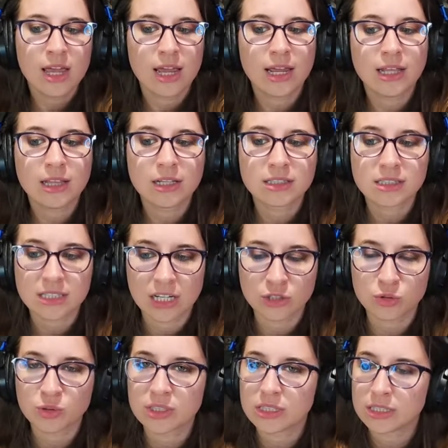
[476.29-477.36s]
In the
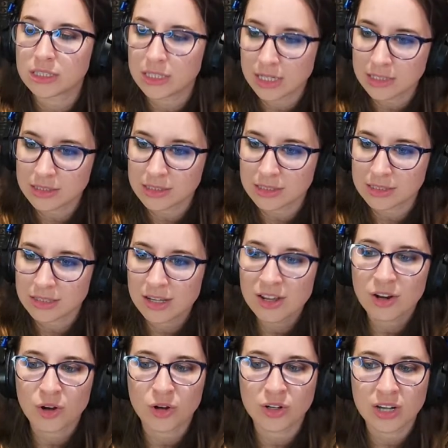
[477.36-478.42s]
centuries since,
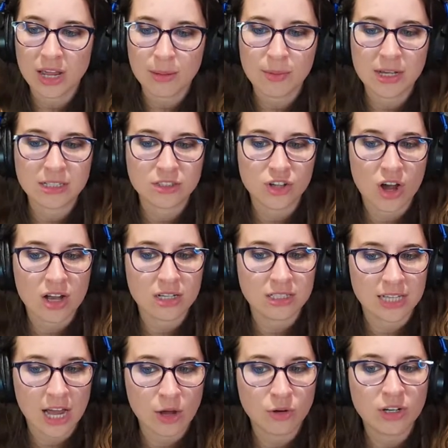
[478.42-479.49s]
her name has gone
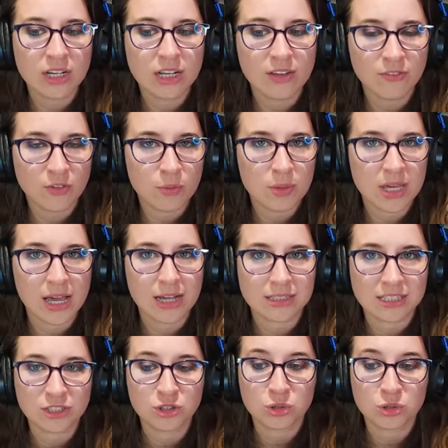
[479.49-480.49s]
down in infamy as a